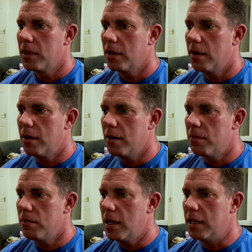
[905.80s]

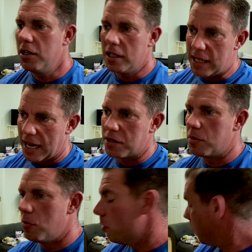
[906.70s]
and you can test
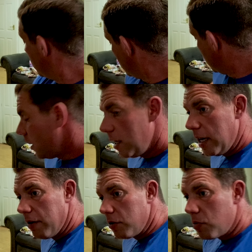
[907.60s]
them all
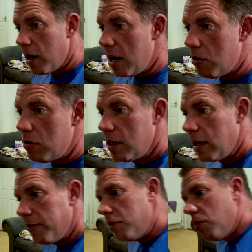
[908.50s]
here as well
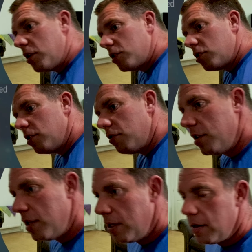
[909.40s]
if you wanted to.
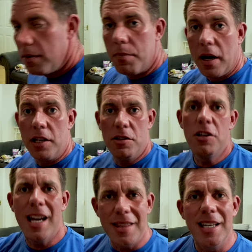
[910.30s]
But you
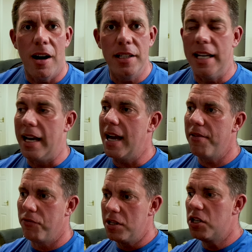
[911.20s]
get the idea.
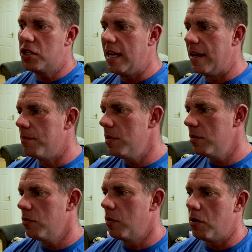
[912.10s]
Every sim
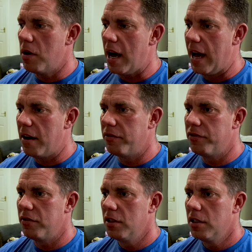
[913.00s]
will
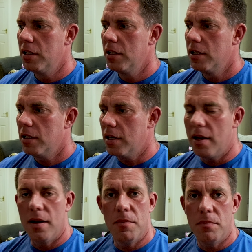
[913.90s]
have,
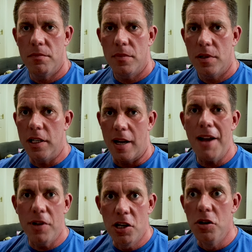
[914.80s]

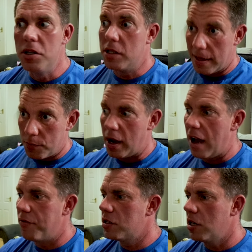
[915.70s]
every good sim will
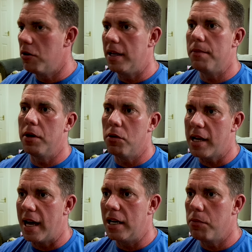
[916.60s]
have its own inbuilt
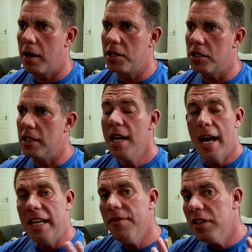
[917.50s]
calibration.
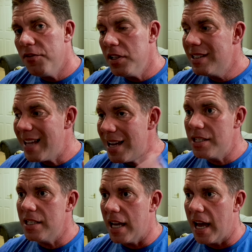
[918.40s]
And even if it
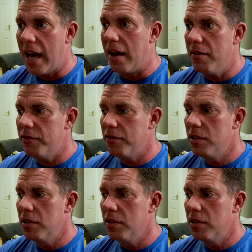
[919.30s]
doesn't have